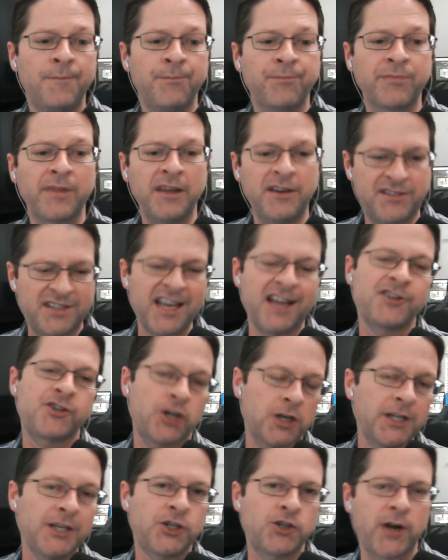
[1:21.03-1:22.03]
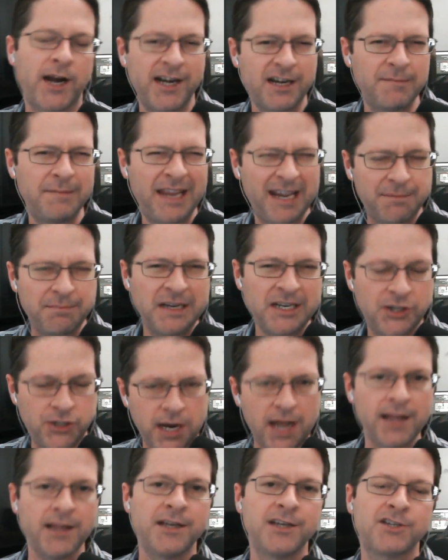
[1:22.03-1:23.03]
intentionally tried to make me
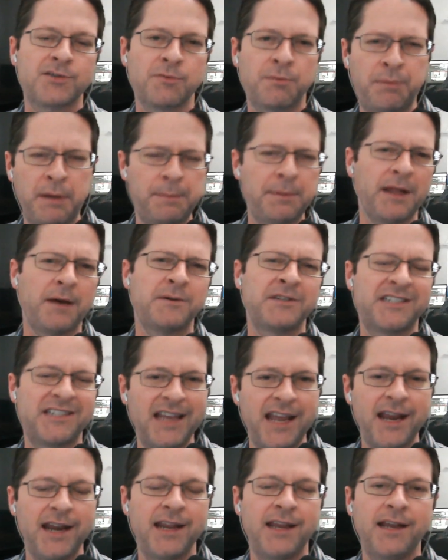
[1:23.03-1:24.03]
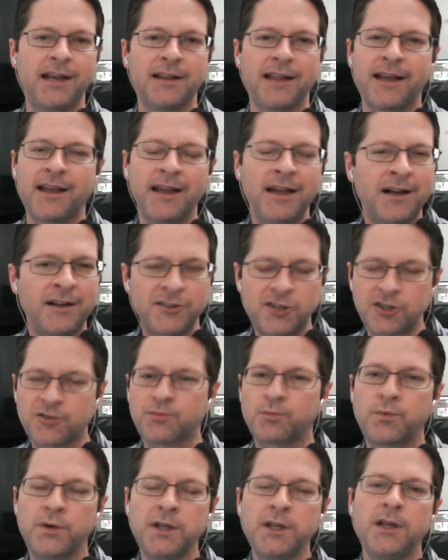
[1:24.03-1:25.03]
jealous with people I was dating, like just
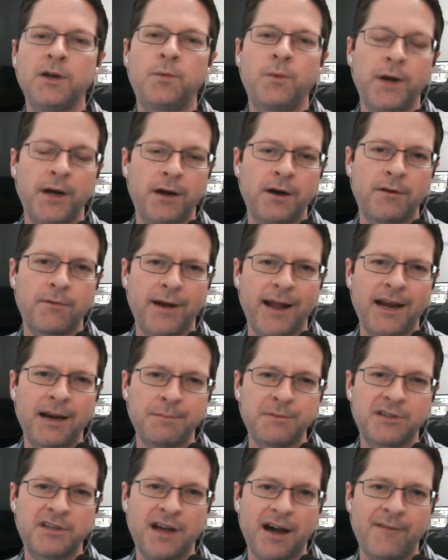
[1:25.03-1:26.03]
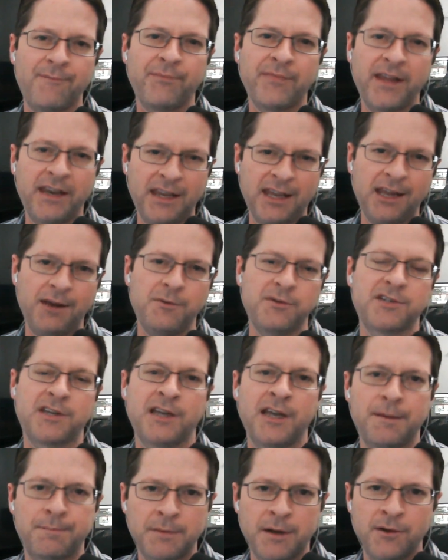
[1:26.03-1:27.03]
really weird random stuff. And he was a
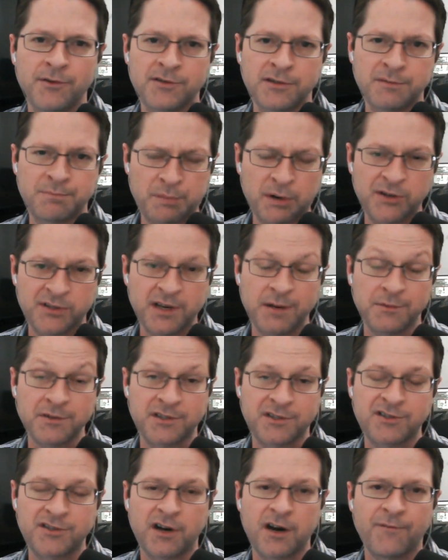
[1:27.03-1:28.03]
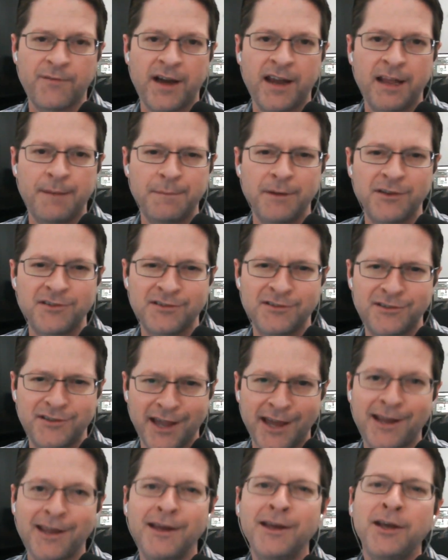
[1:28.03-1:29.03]
hypnosis person that was a certified hypnosis. He's
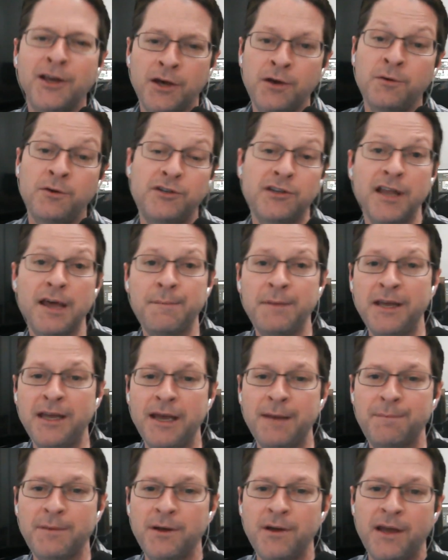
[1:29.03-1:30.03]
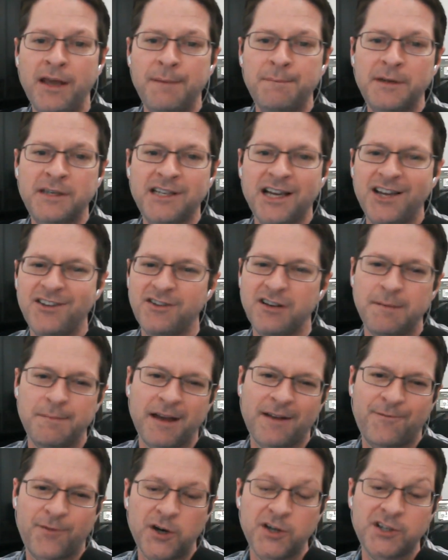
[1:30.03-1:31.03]
like, would you let me hypnotize you? And I'm
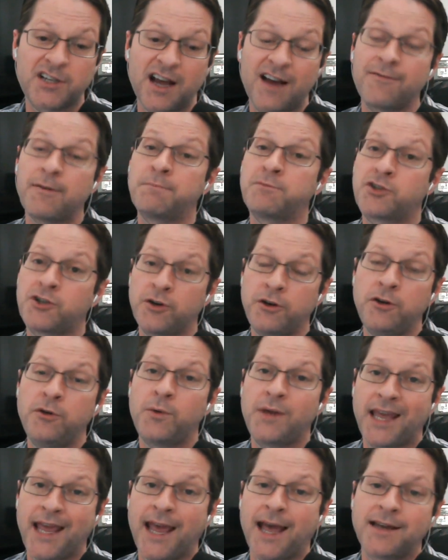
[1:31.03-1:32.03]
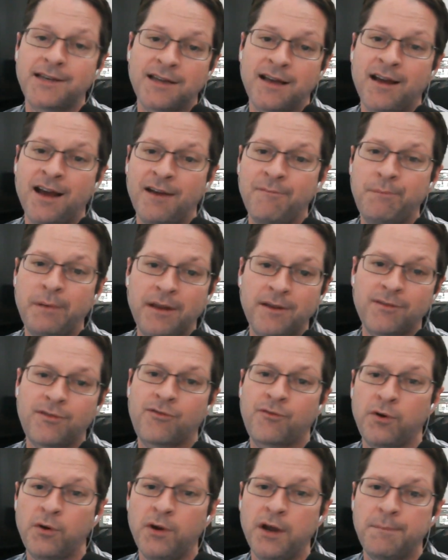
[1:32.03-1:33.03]
like, first off, I'm sure you can't. I've been
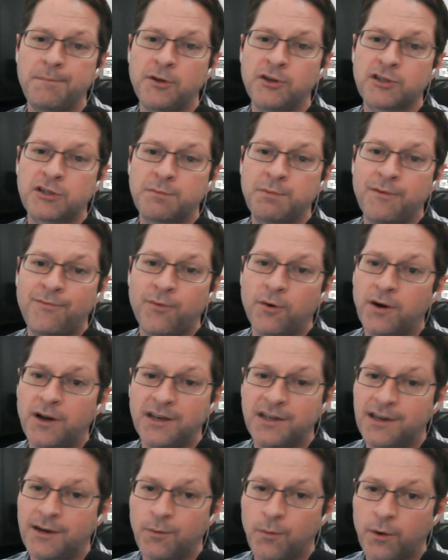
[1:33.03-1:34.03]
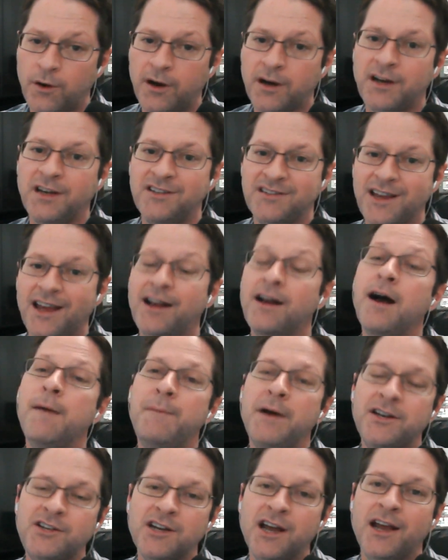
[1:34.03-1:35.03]
through hypnosis before and it didn't work. And he's like, I
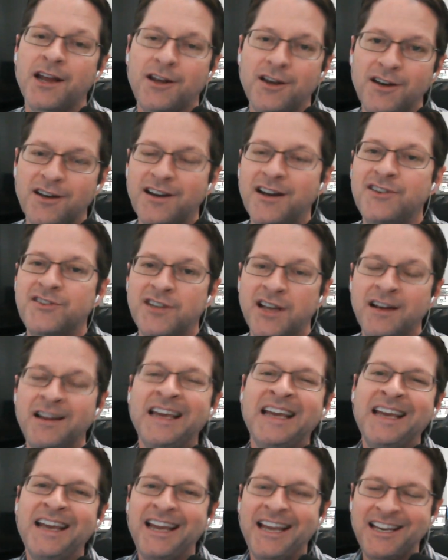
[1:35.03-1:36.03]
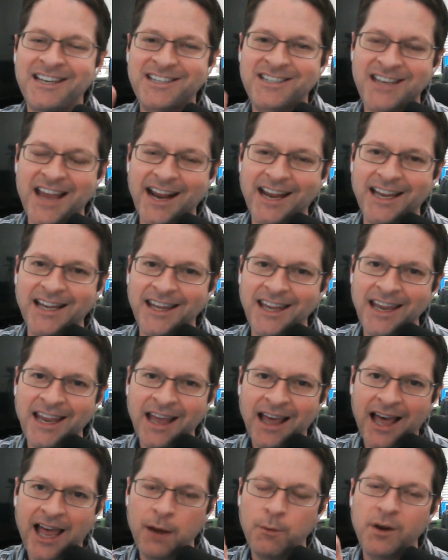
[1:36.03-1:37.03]
bet you I could. And I said, and secondly,
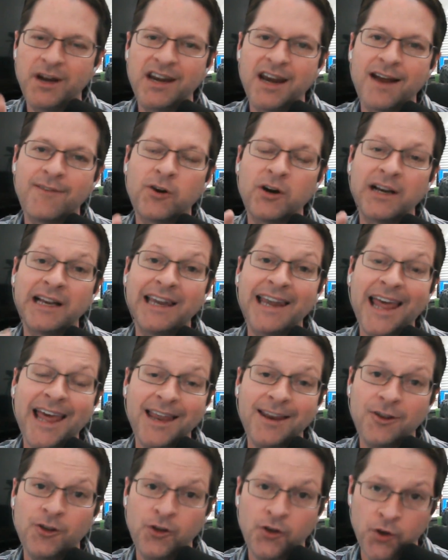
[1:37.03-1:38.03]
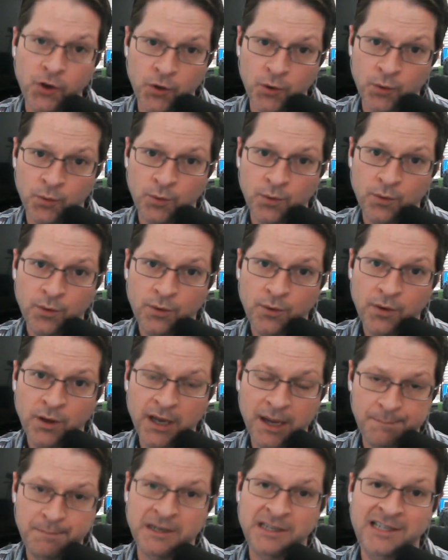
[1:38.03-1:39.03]
I would never let you
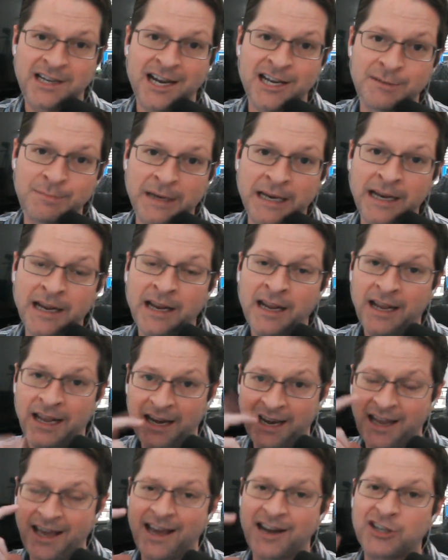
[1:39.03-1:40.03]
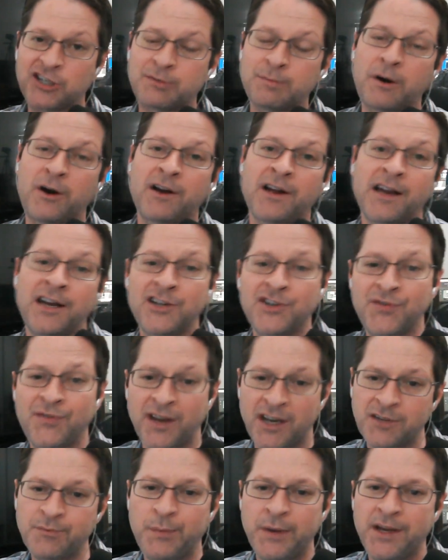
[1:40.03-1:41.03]
hypnotize me. And he got a smirk on his
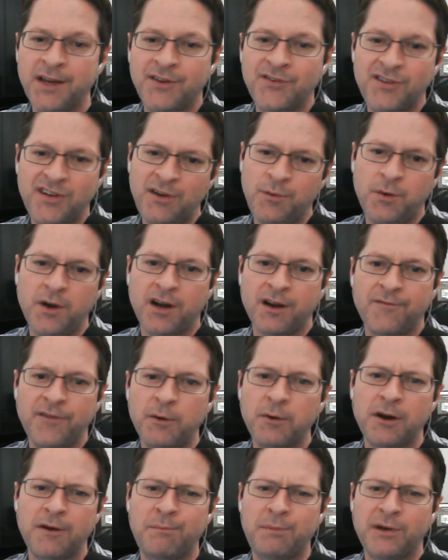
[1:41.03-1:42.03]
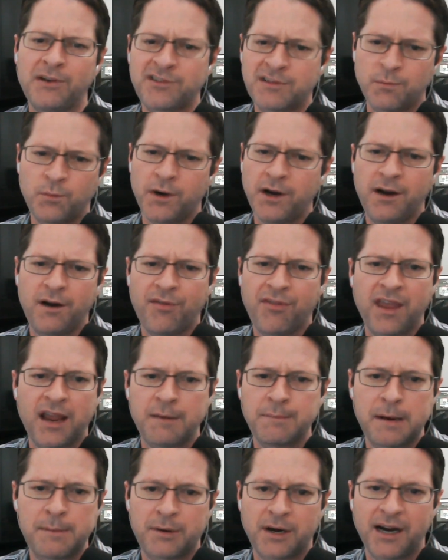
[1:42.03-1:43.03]
face because he would have. He would have put some weird thing in
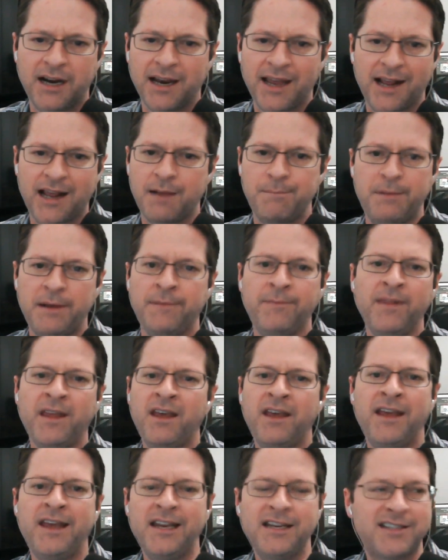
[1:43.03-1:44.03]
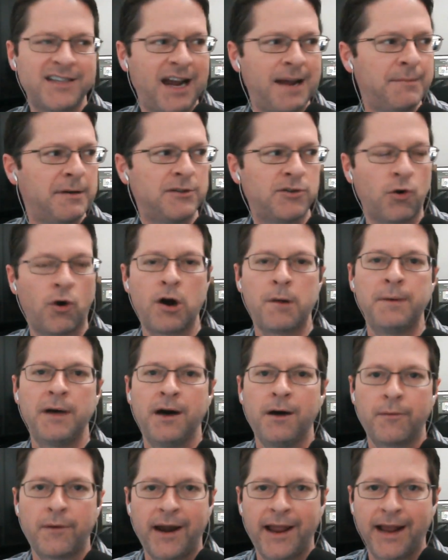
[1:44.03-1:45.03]
my brain. Like I'd be, anytime a
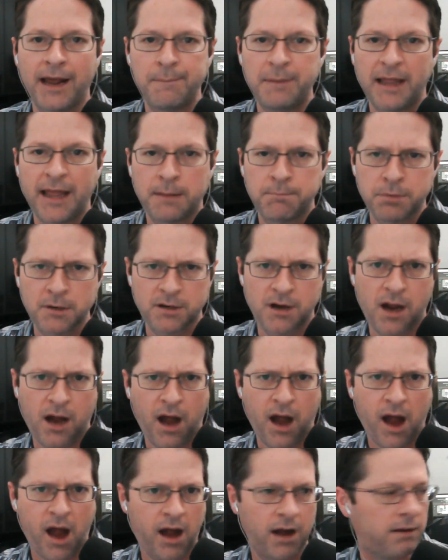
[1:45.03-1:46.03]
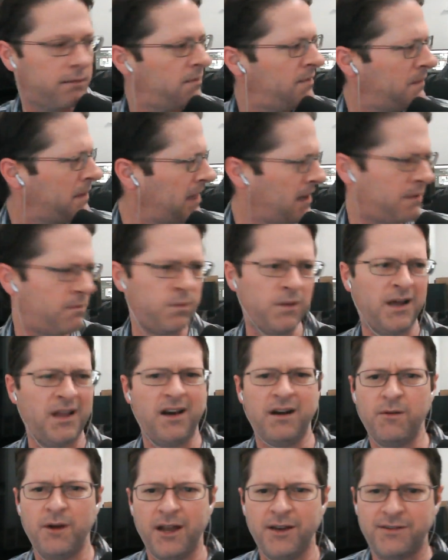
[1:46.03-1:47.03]
doorbell rang, I'd be like, ah! I'd be like, why
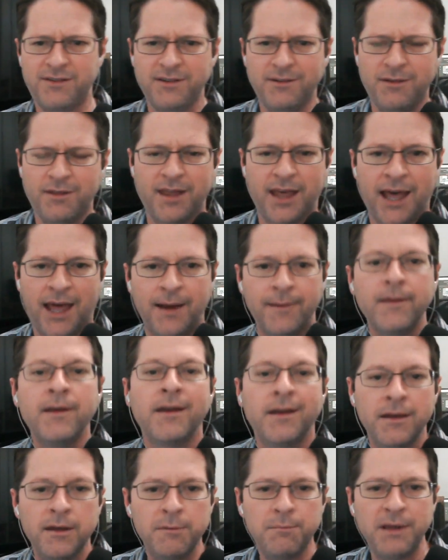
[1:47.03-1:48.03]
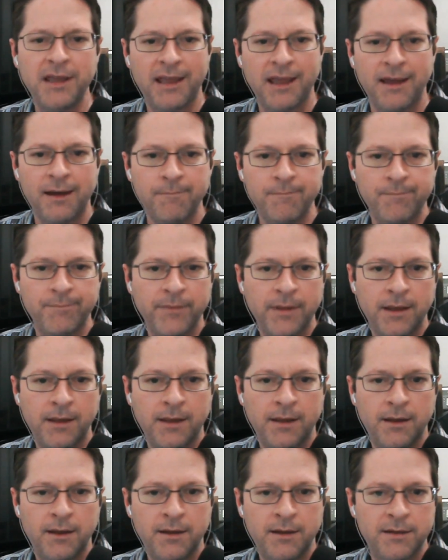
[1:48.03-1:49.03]
do I do that? It'd be him.
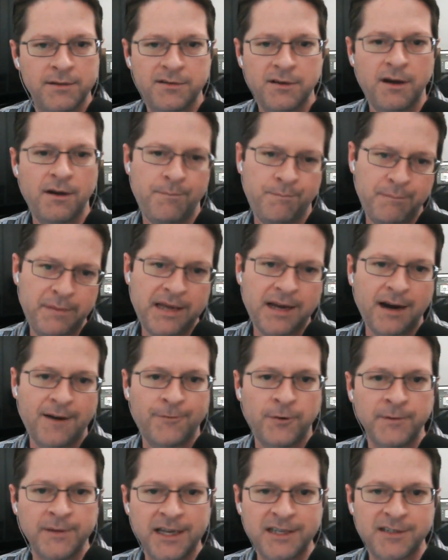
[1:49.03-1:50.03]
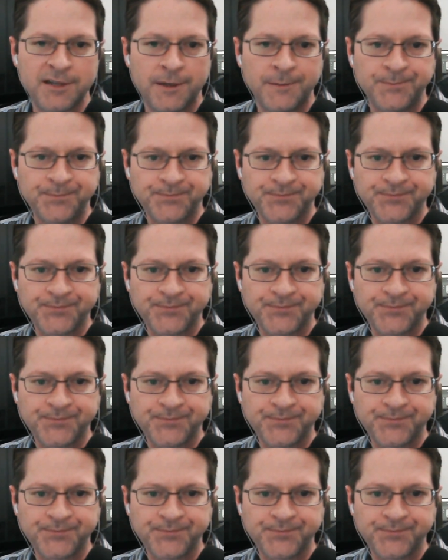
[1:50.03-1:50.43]
So be careful. That's all.